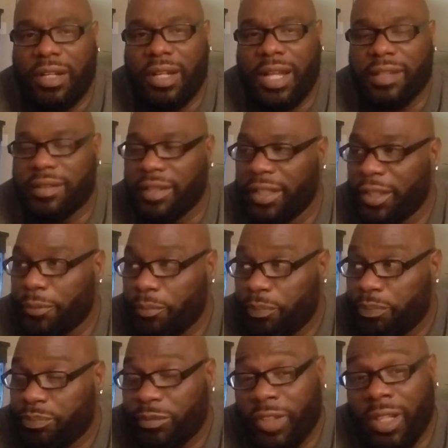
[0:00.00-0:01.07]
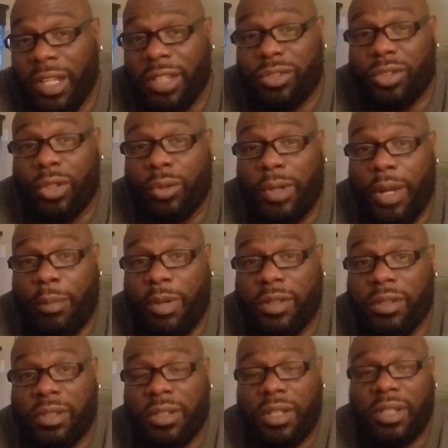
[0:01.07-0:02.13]
I said, unless your
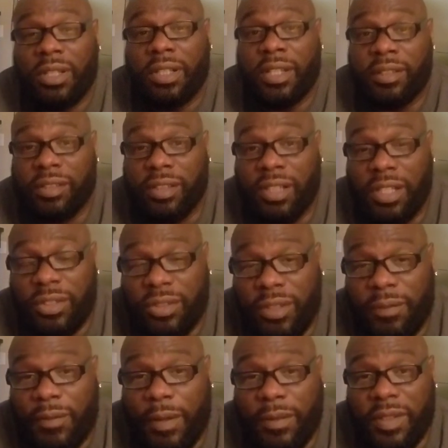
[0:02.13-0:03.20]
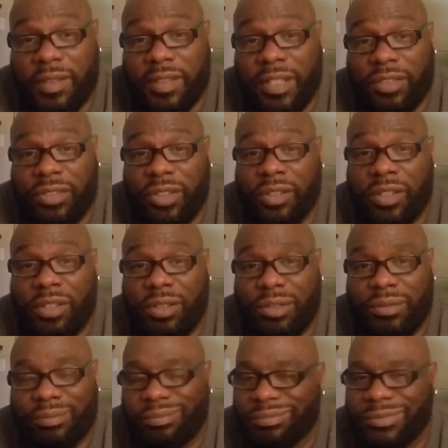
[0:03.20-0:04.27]
grandmother is 156 years
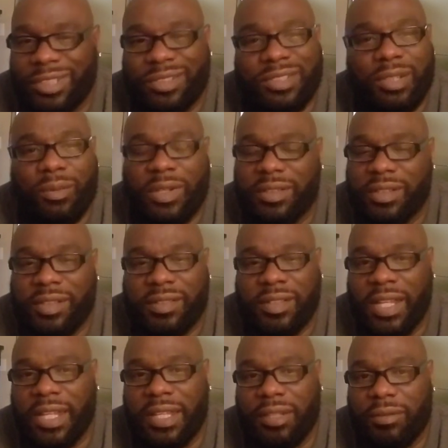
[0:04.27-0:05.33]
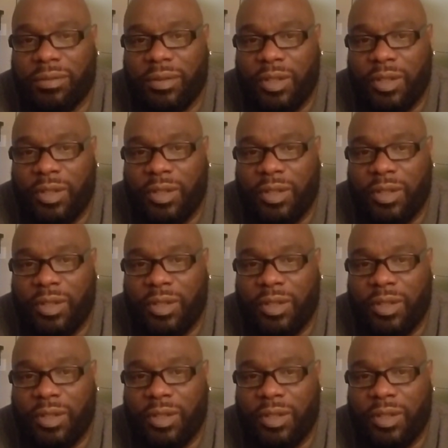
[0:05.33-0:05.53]
old, then she wasn't a slave.